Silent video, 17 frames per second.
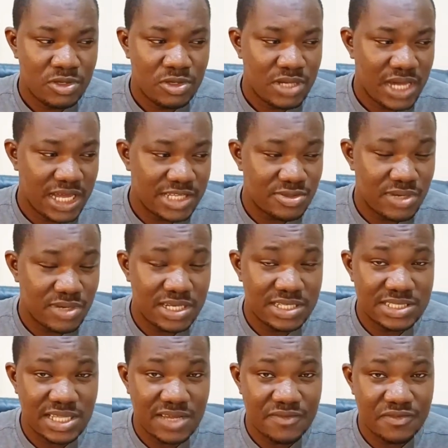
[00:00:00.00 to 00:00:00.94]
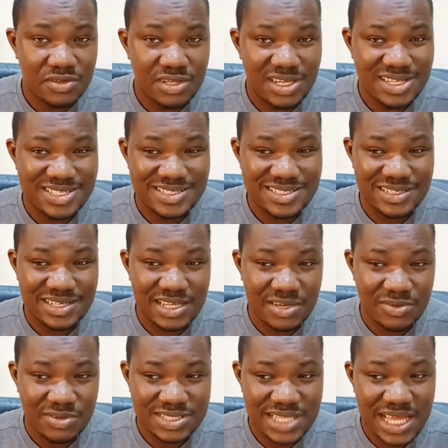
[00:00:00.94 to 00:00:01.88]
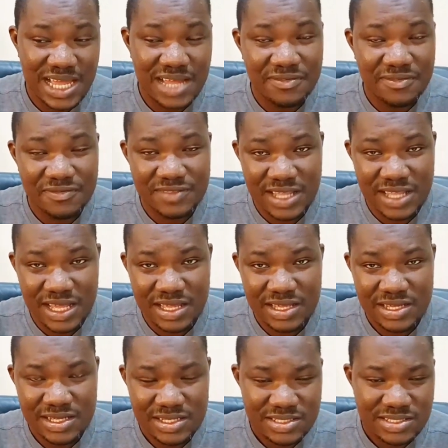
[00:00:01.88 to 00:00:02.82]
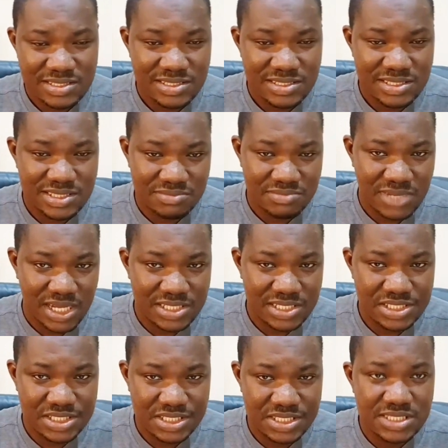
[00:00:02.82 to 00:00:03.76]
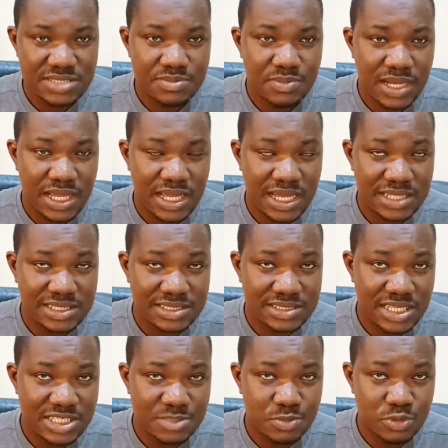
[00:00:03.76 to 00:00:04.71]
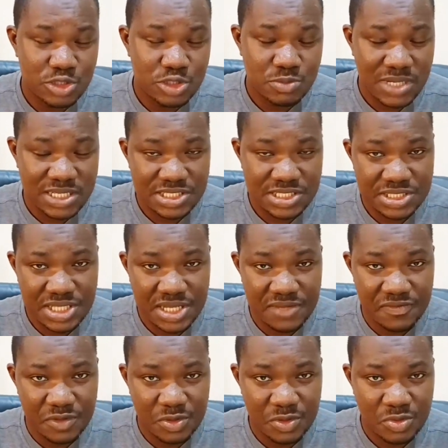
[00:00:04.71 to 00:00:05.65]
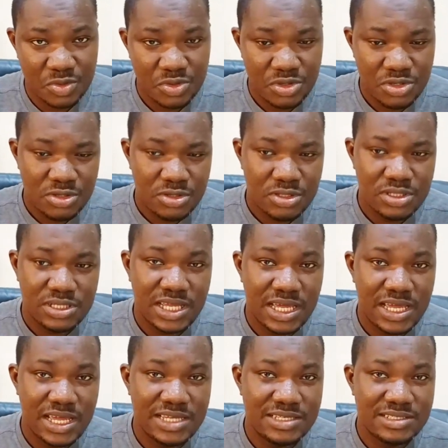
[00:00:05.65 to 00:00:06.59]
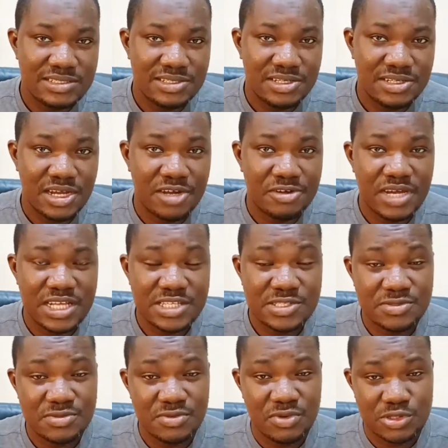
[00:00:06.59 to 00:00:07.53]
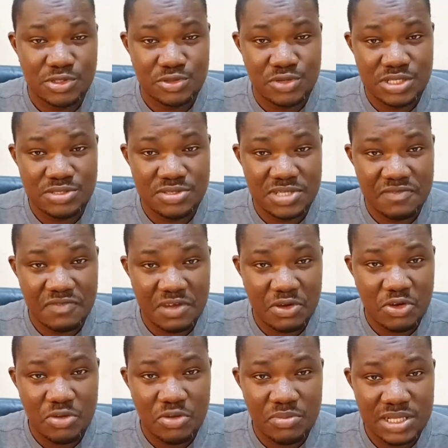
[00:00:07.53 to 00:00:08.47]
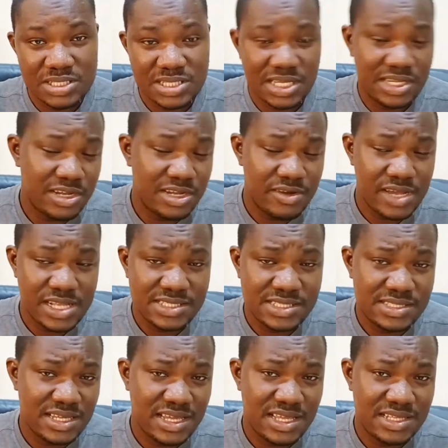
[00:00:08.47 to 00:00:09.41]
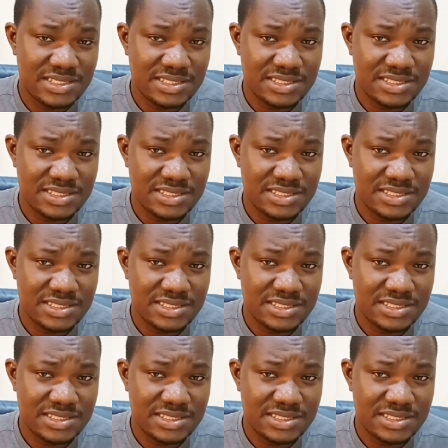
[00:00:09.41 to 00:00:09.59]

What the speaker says: I saw an interview yesterday that was after the match, is by Arteta's post-match interview. Then Yaret was going to give a comment, and Yaret said,